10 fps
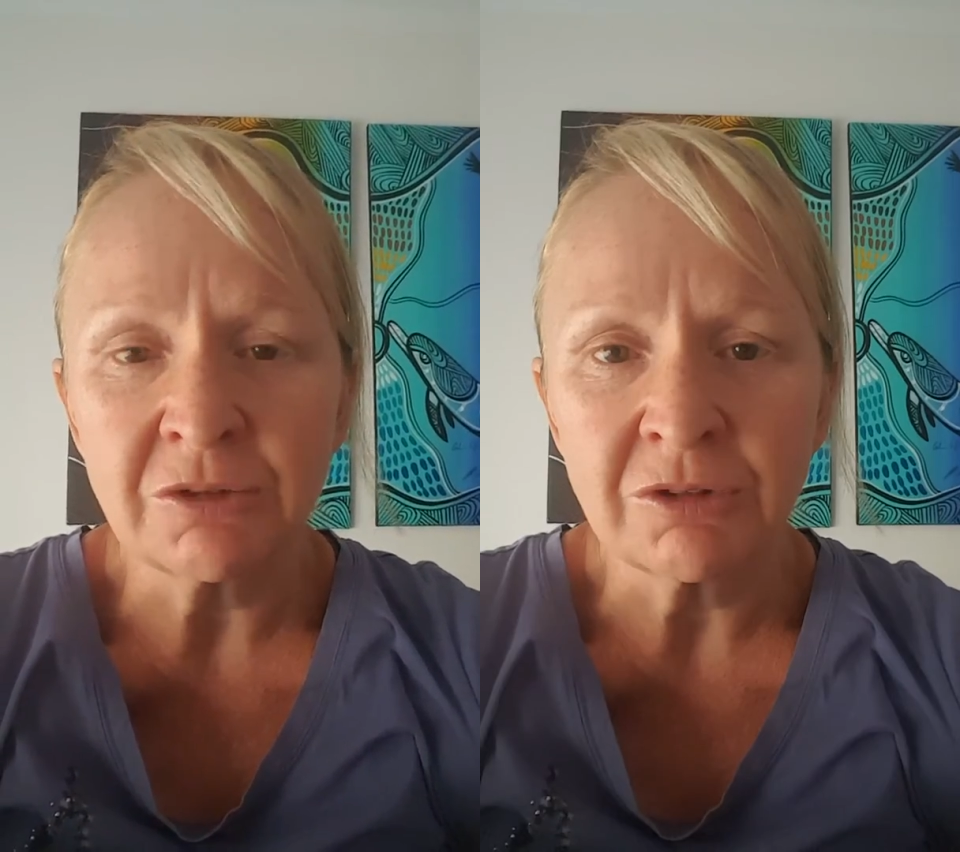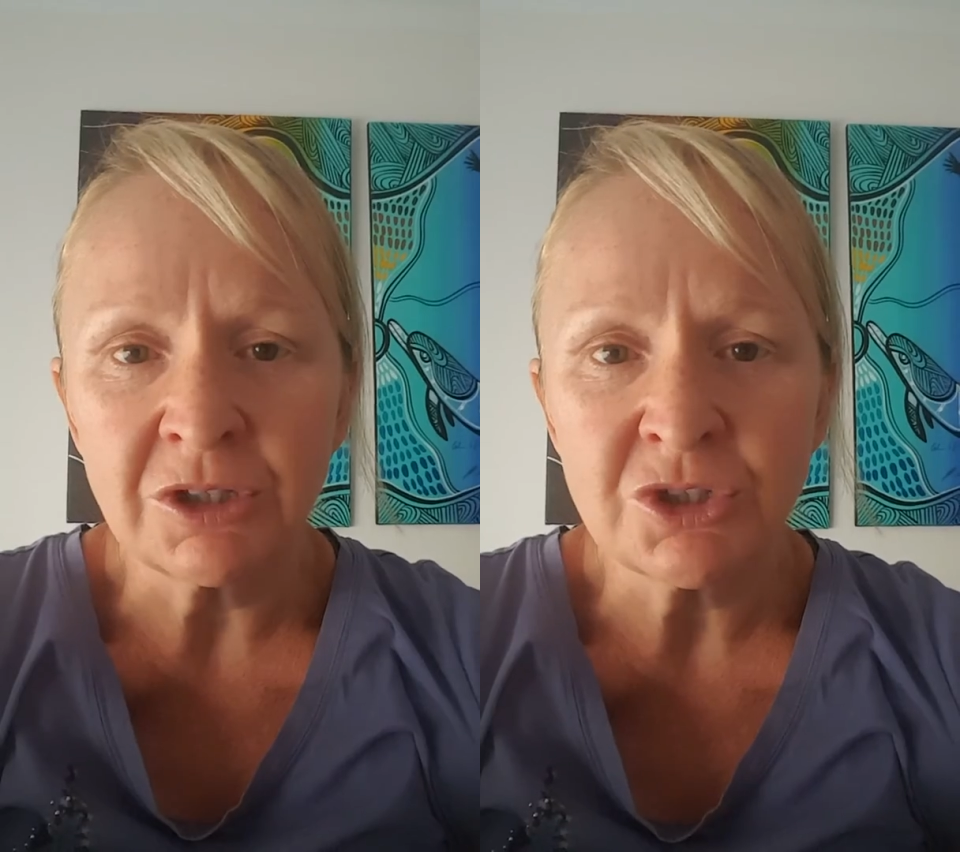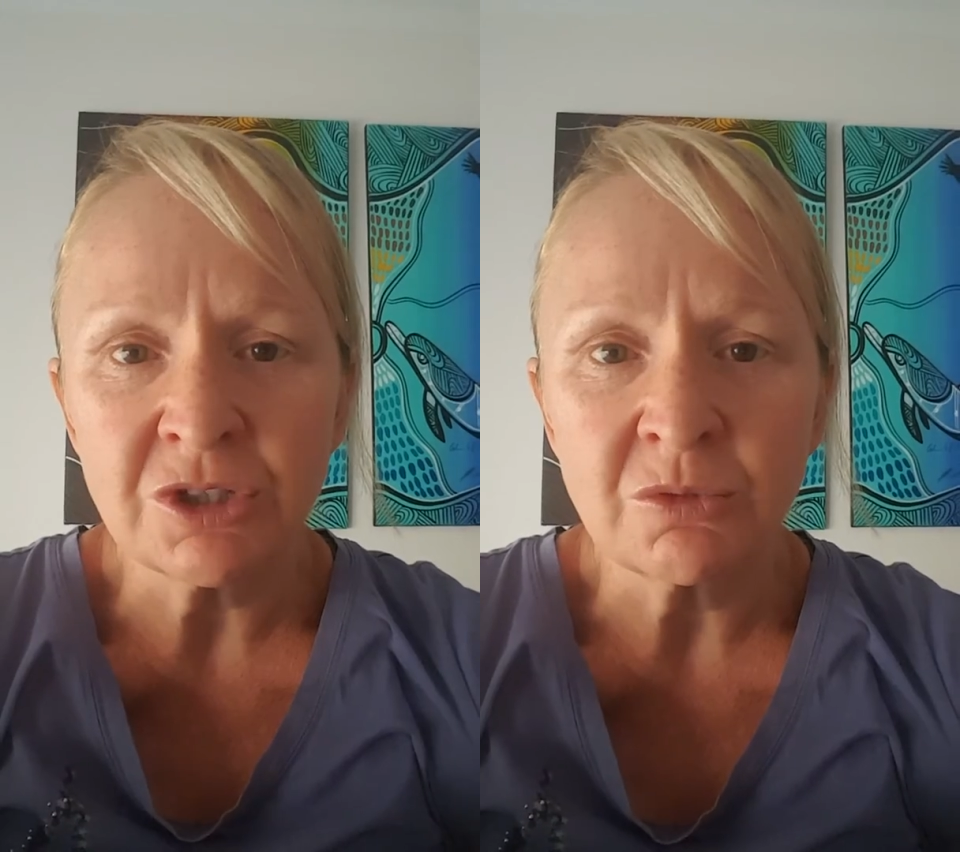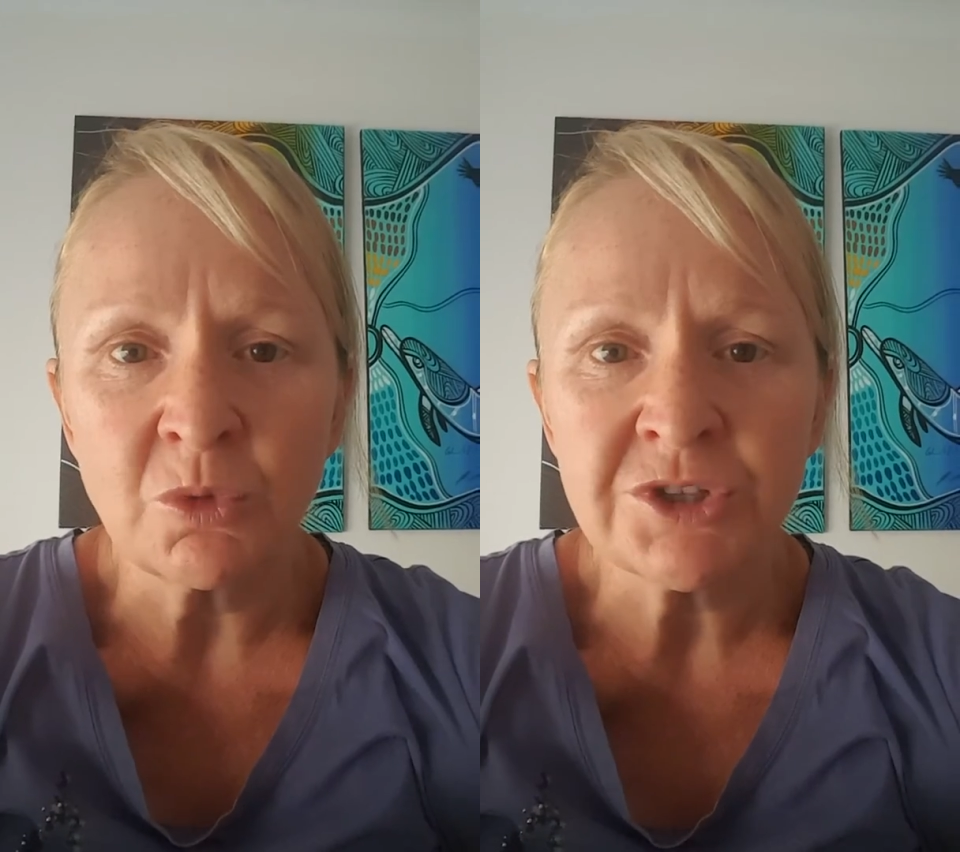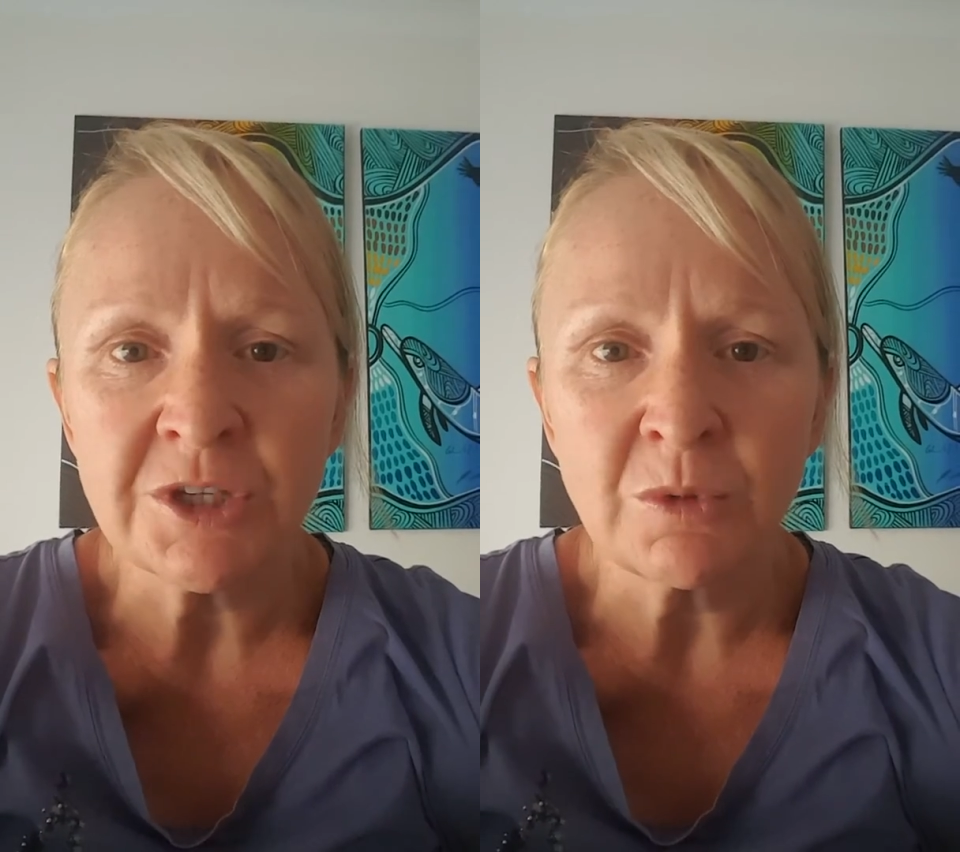religion
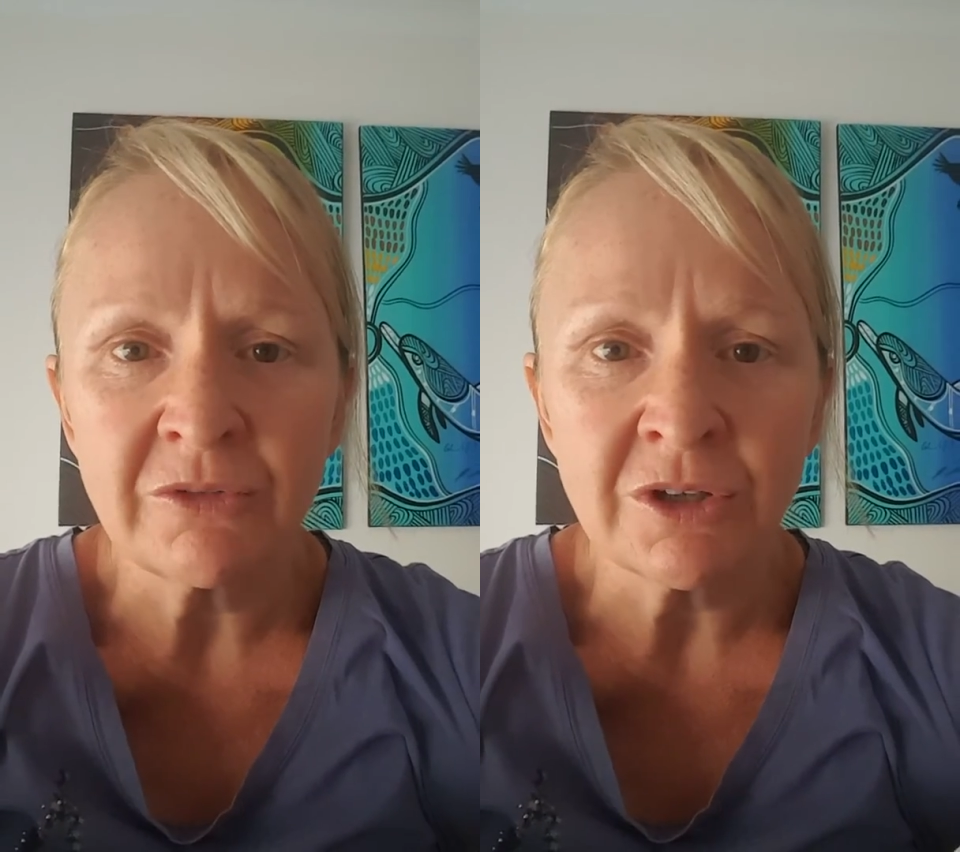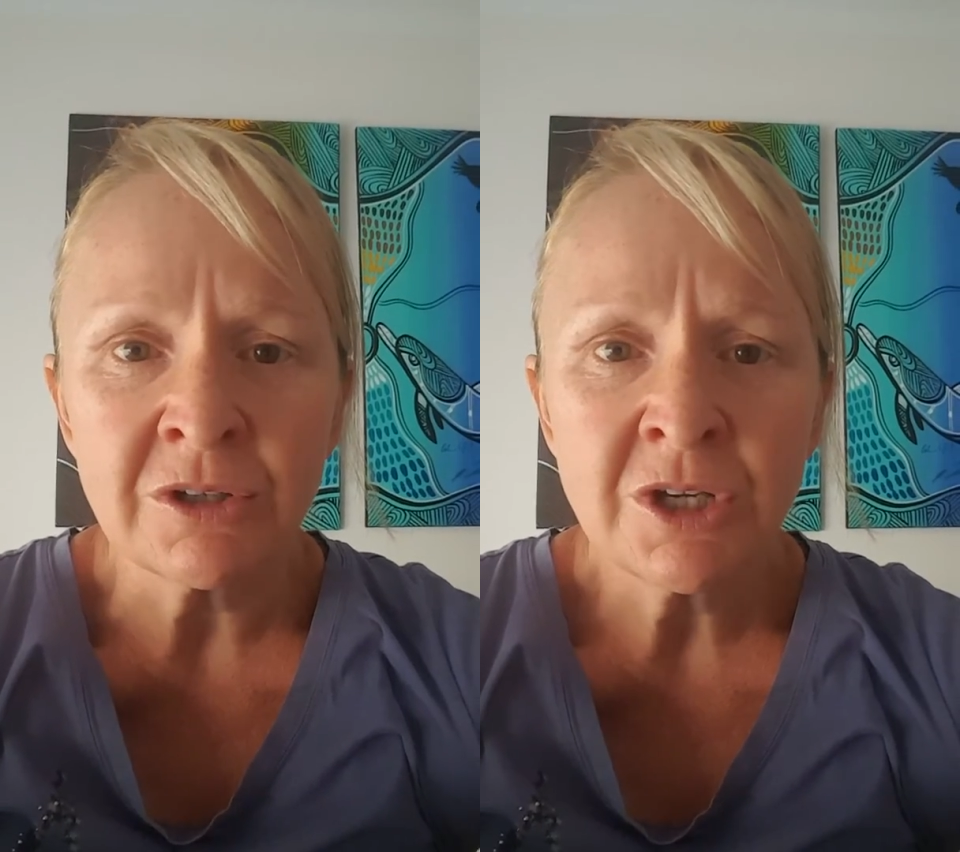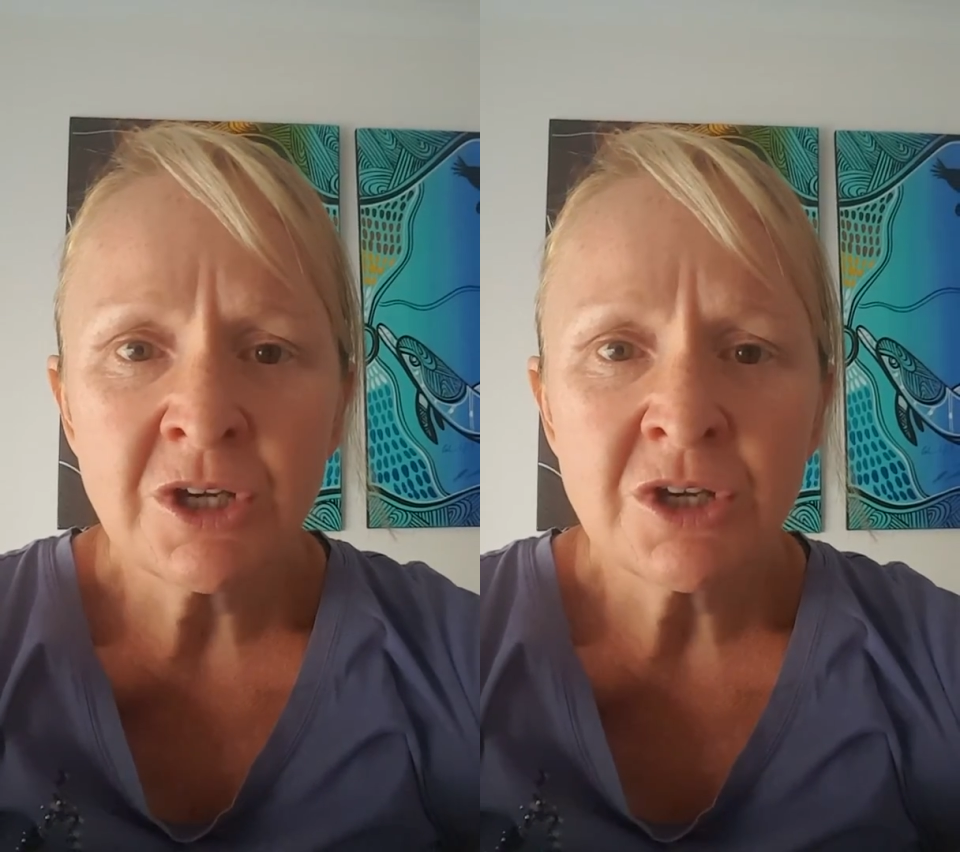whatsoever.